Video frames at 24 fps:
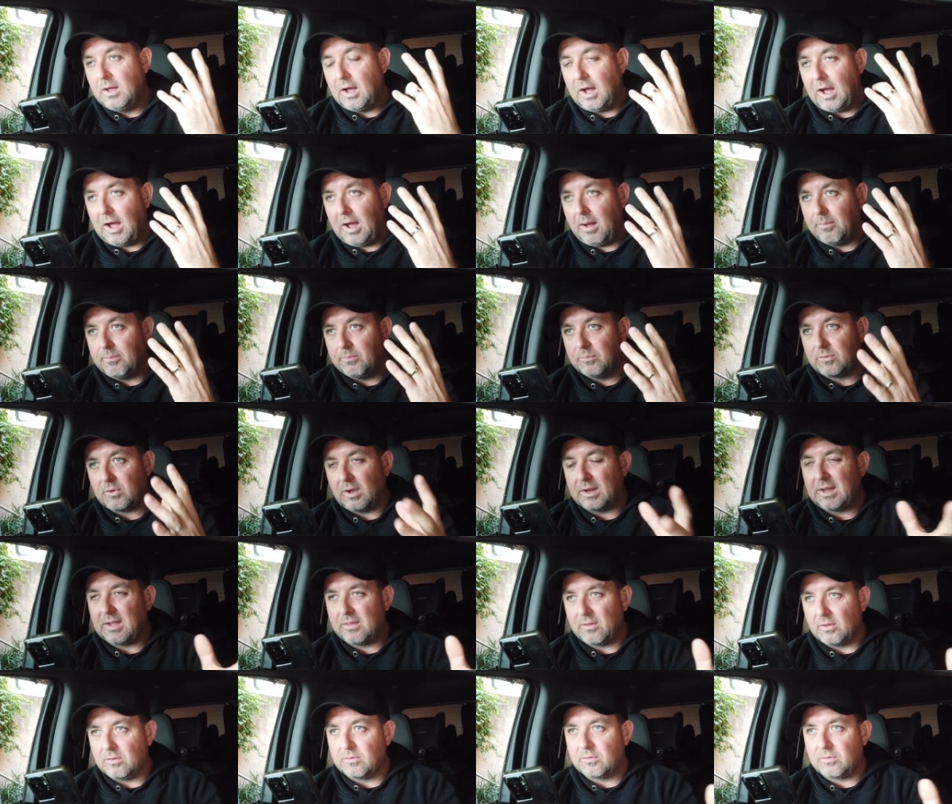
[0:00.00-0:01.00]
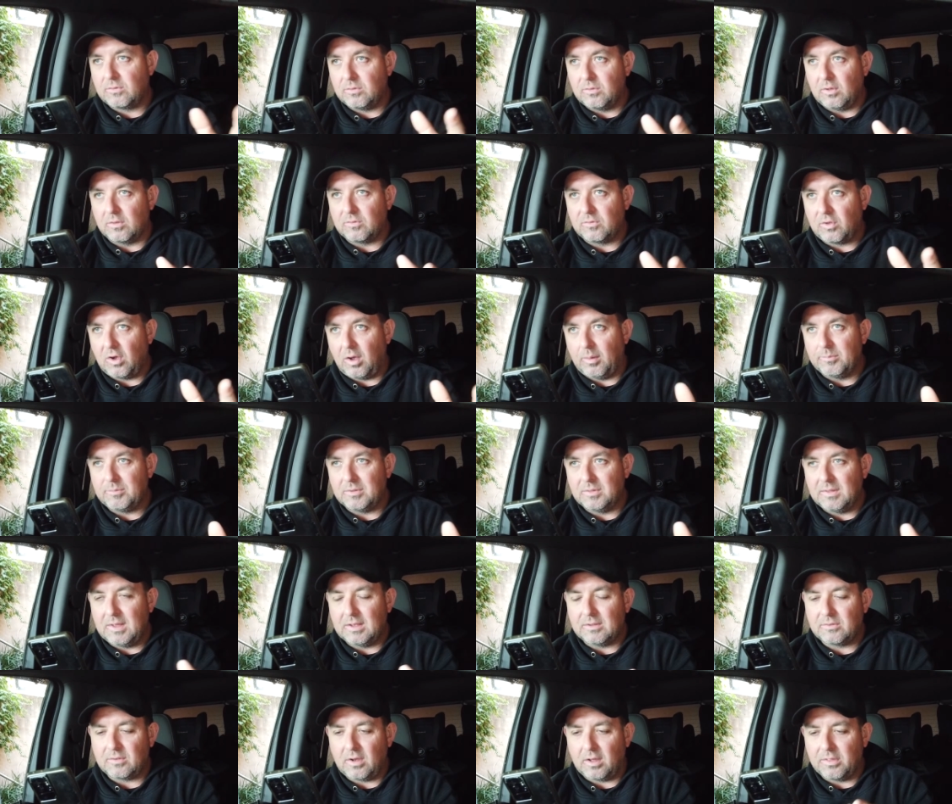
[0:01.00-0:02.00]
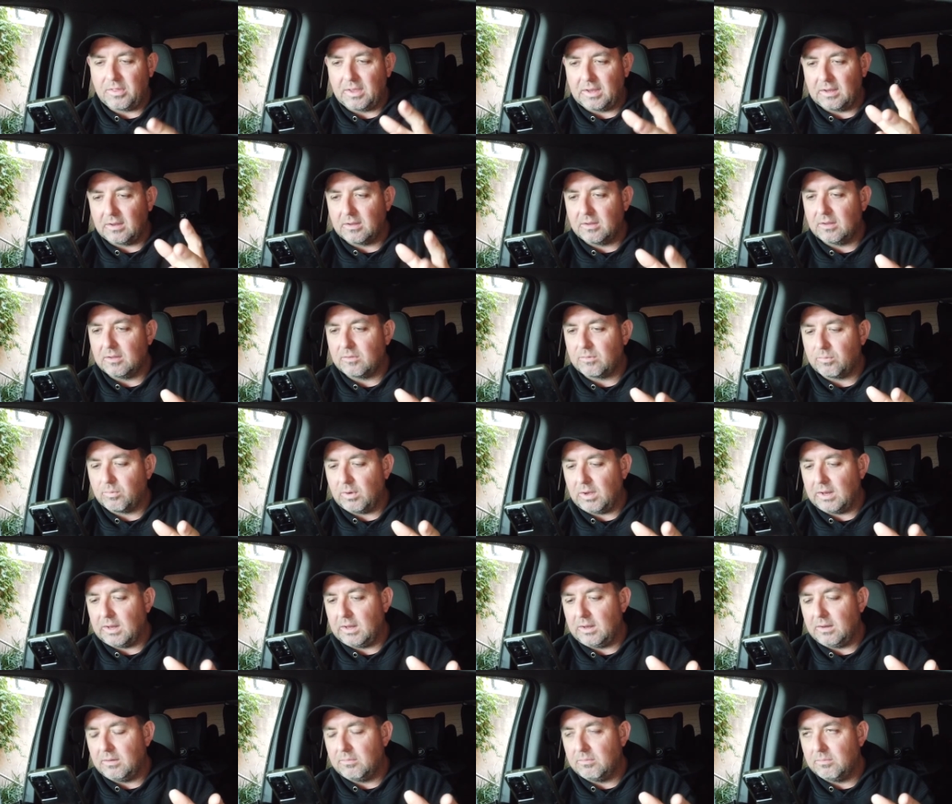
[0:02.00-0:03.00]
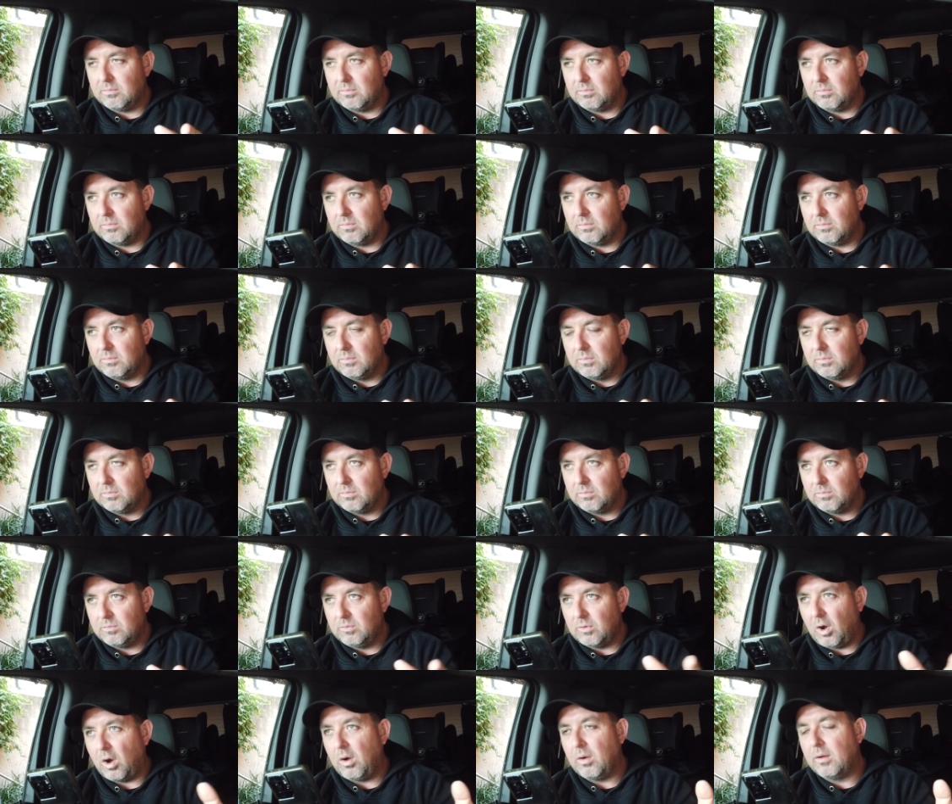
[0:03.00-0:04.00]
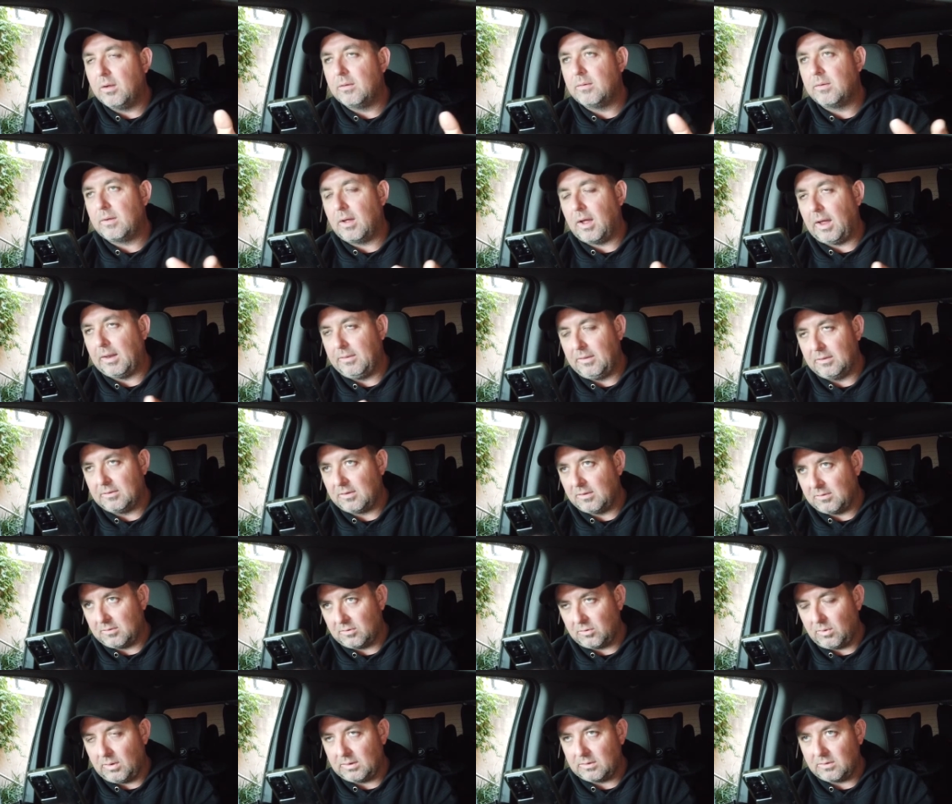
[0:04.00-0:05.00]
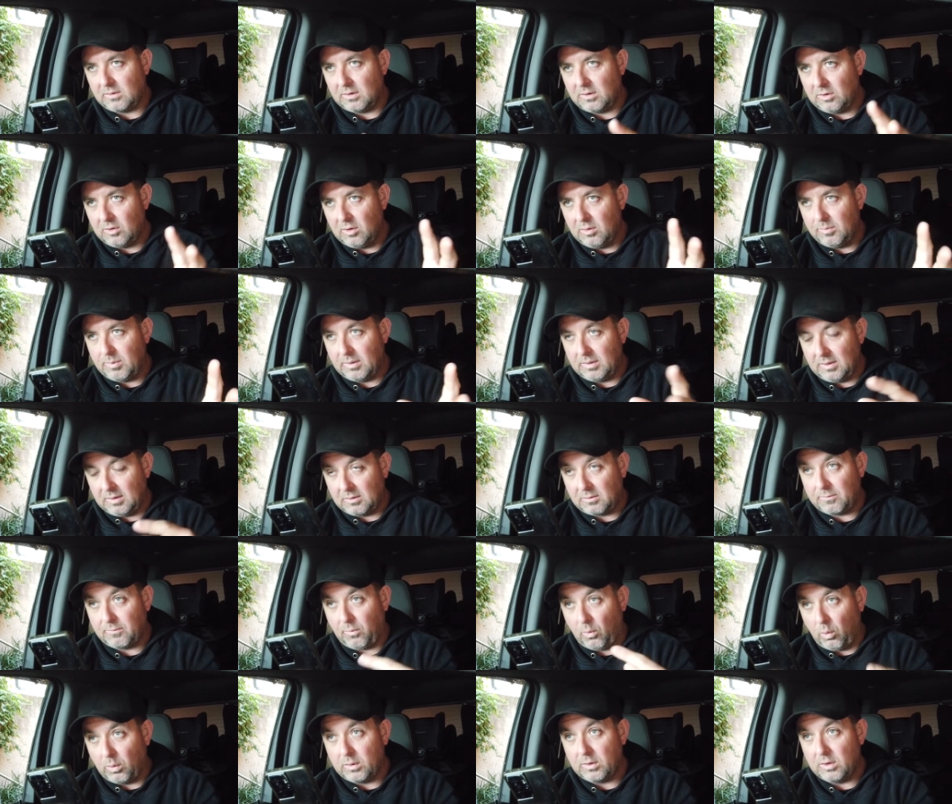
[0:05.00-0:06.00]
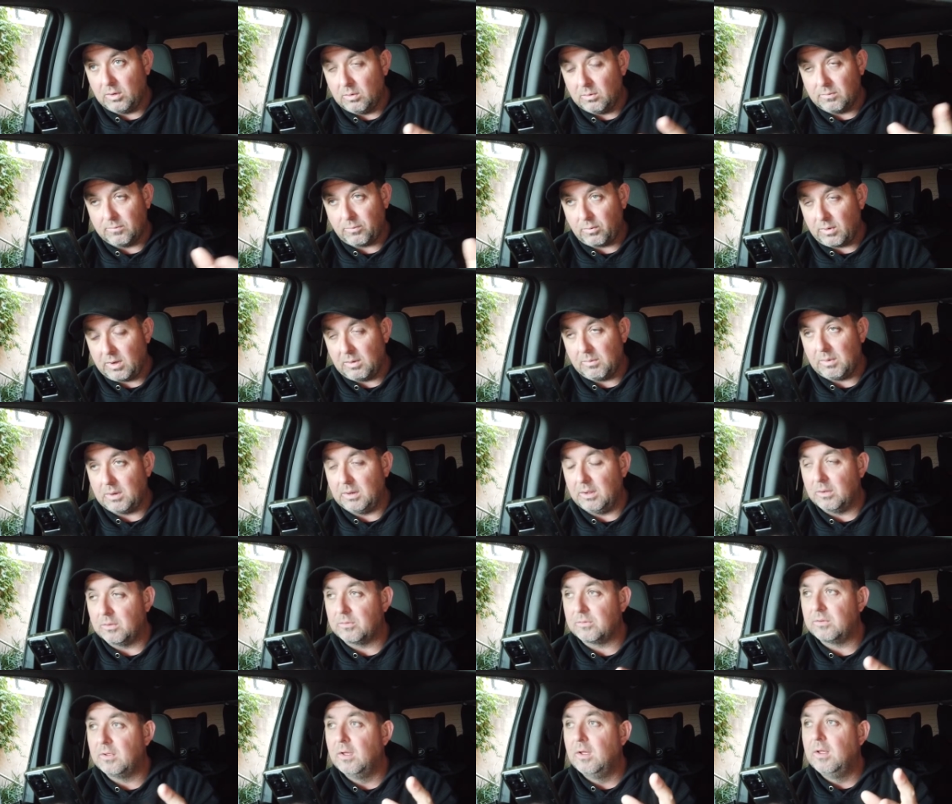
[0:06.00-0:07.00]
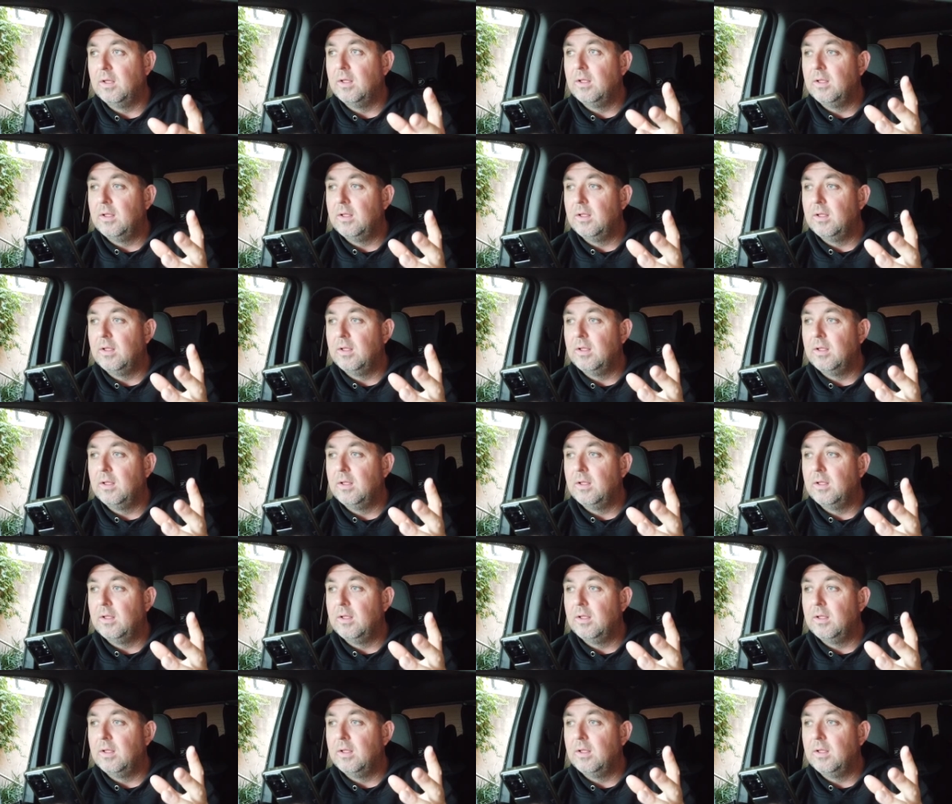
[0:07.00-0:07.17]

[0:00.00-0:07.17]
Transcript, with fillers: Um, so I get those those times in there. So I think it's really not, and this isn't directed at you, but it's for you and for anyone else.